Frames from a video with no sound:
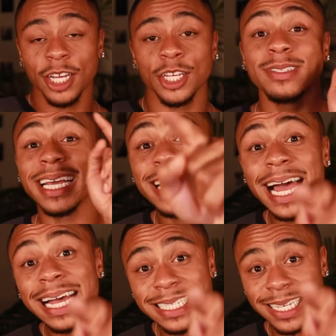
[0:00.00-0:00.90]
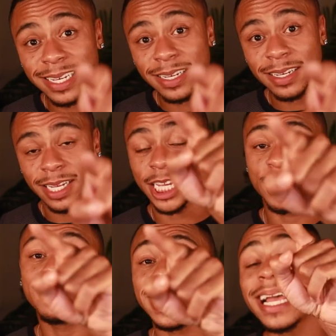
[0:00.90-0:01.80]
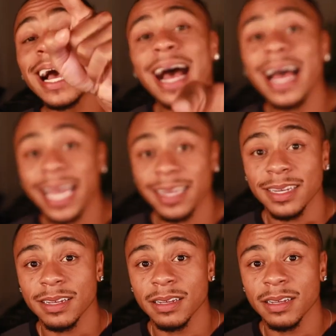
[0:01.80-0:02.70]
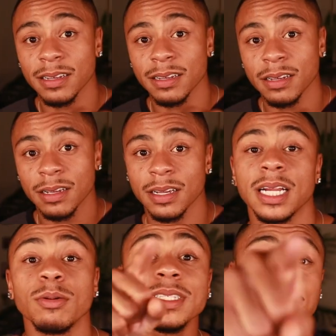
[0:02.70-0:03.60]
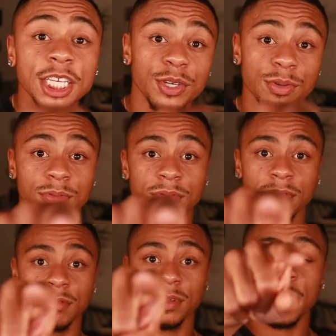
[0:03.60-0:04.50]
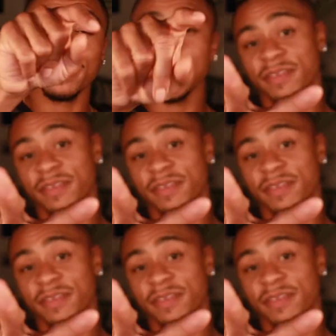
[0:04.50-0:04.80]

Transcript: you stay classy, and you stay kind. And I will see you in my next